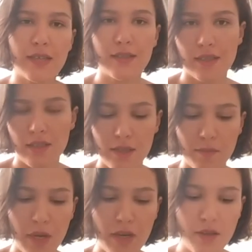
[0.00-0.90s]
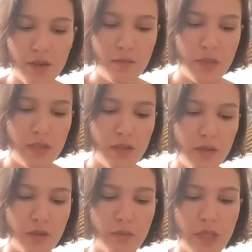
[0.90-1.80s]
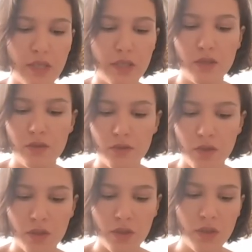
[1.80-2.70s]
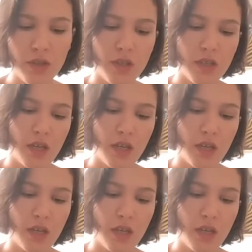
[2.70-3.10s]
that inspire me to make new work